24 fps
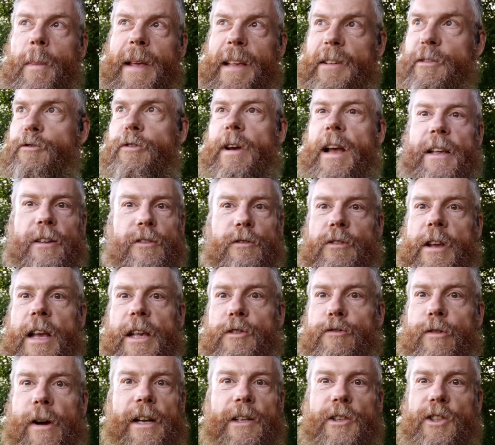
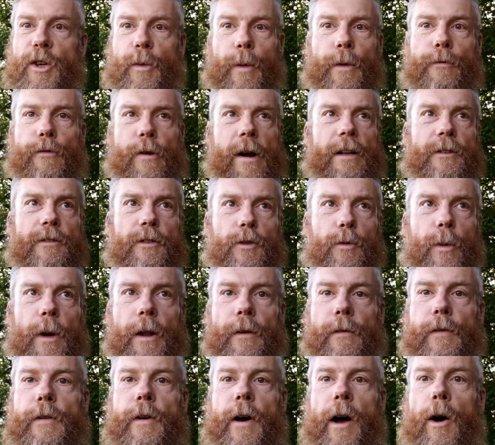It's great to do with friends as well
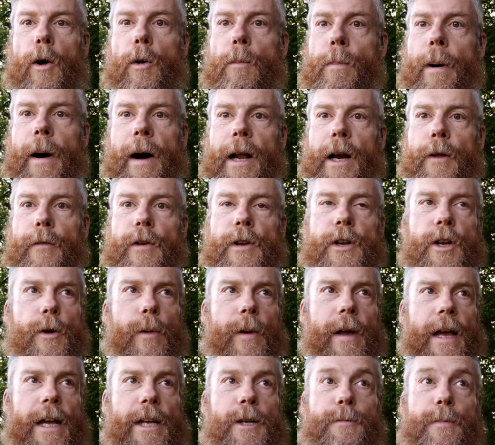if you've got a whole pile of you
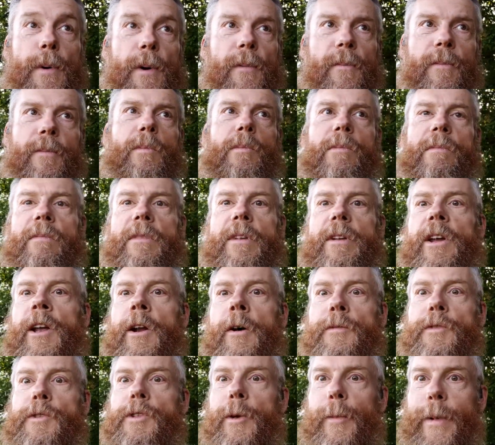doing it, but you
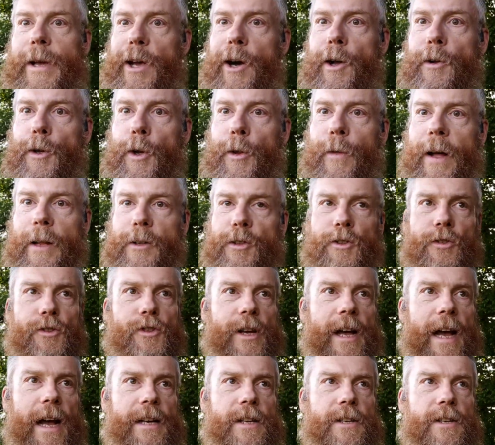know, obviously we can't do that just
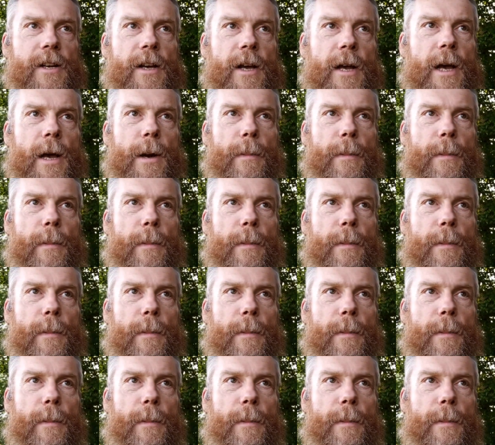yet.